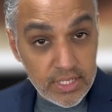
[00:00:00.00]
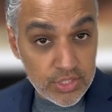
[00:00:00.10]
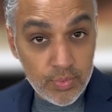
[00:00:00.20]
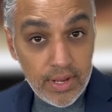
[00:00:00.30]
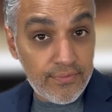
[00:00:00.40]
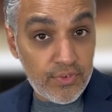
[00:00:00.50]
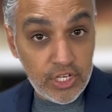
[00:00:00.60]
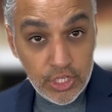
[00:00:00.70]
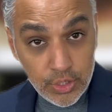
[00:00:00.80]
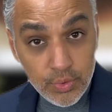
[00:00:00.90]
is right for
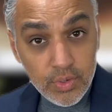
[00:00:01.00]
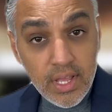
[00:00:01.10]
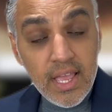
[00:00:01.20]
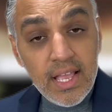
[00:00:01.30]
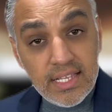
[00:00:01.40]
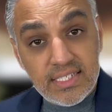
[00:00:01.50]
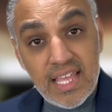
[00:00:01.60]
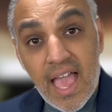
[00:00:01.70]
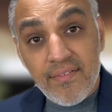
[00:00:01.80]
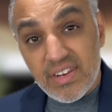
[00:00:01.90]
you is to
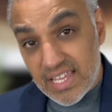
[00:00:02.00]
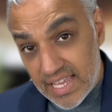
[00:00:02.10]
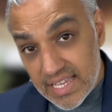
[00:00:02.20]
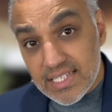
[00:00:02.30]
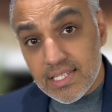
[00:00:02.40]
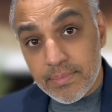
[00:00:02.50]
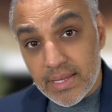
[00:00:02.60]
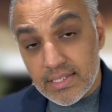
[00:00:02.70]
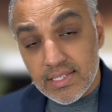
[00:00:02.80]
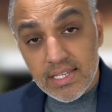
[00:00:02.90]
have an intimate